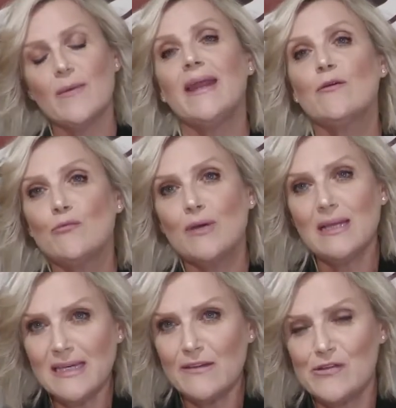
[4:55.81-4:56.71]
and it
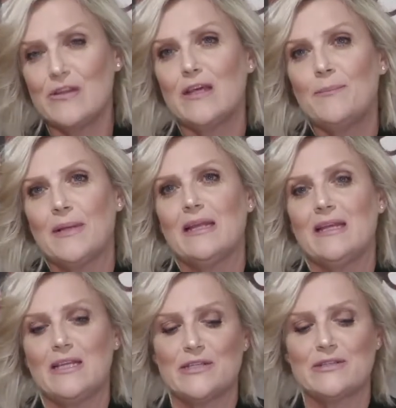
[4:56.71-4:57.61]
really gives you the ability
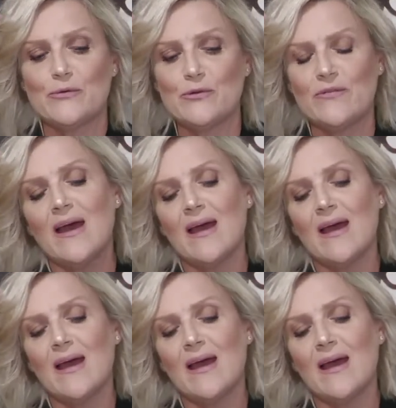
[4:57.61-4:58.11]
to sort of